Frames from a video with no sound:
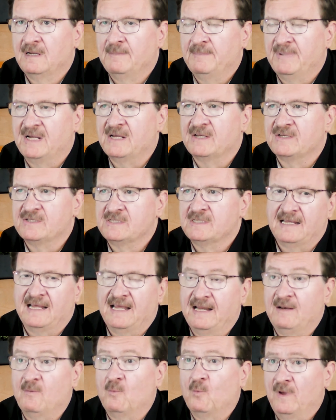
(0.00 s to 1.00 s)
Because
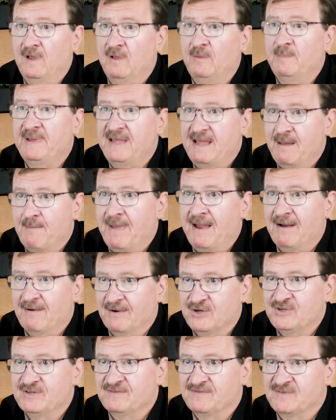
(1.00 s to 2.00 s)
it will be a
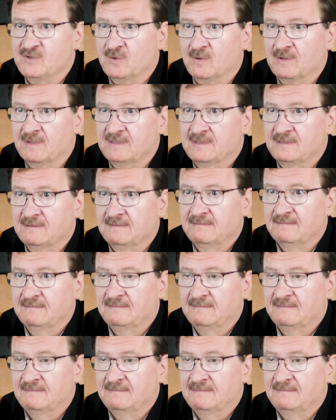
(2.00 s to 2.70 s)
marriage of sorts.